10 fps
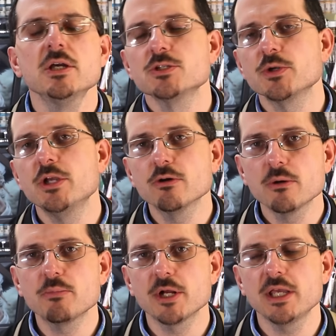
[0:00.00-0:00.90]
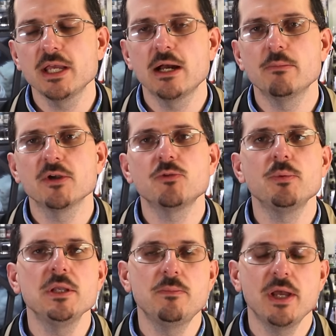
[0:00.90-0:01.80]
So here I'm breaking out my
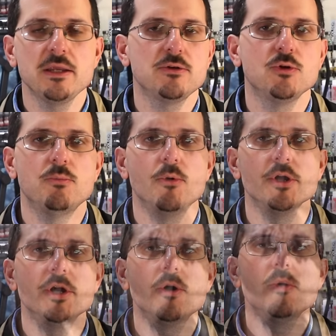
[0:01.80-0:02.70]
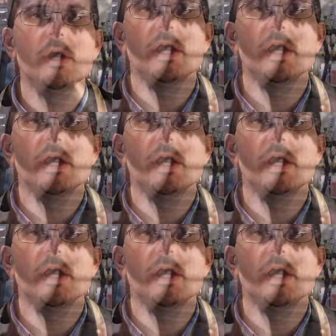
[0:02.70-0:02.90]
Speed Paint 2.0,